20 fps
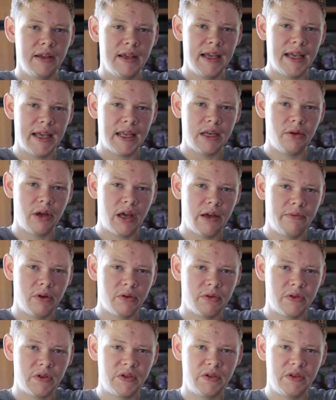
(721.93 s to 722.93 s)
and you have your
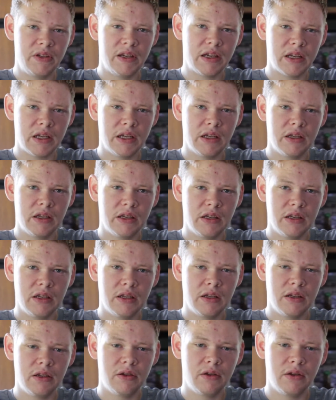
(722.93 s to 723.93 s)
stick
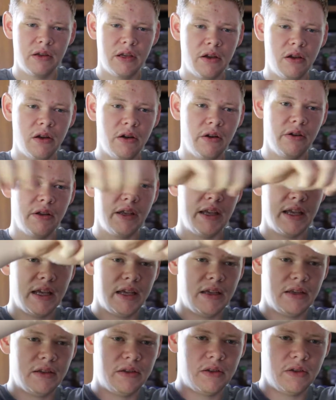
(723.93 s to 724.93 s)
here,
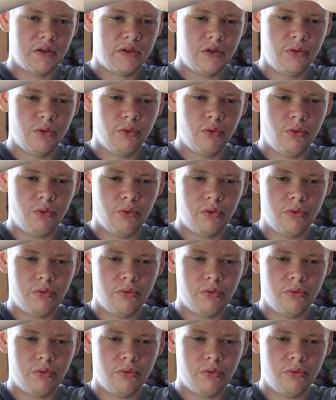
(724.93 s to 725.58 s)
and to